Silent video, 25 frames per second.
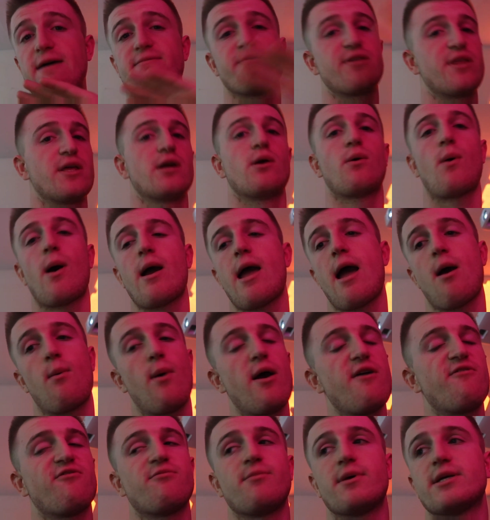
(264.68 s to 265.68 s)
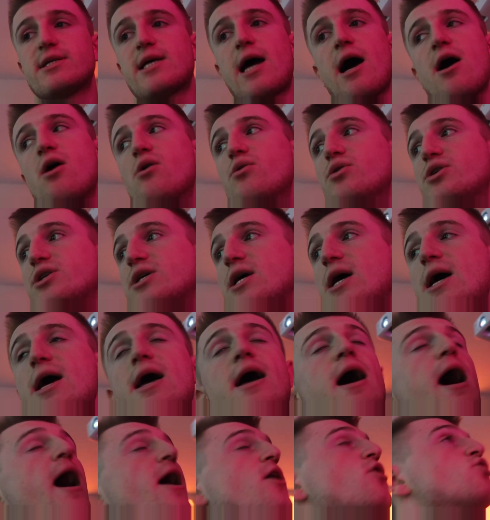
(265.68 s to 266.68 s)
everything away from this house,
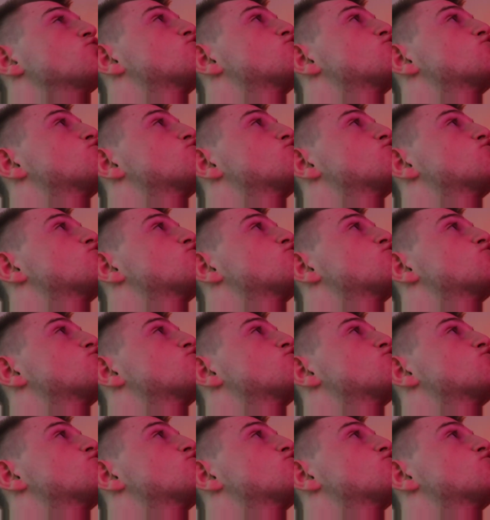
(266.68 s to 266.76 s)
I